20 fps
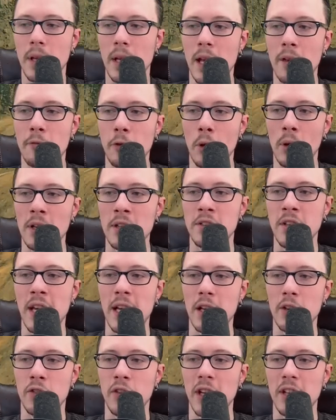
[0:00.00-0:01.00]
If you want to
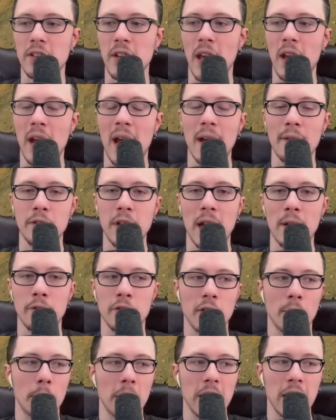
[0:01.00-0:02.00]
take a sick day, you have to have
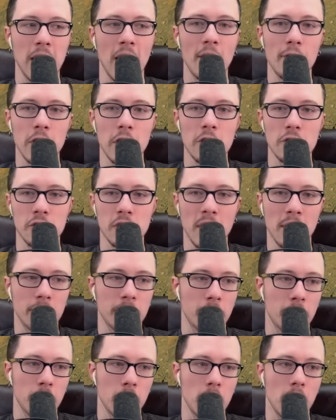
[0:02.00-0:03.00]
somebody cover your
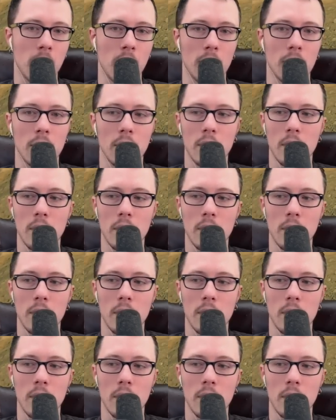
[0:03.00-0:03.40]
shift for you.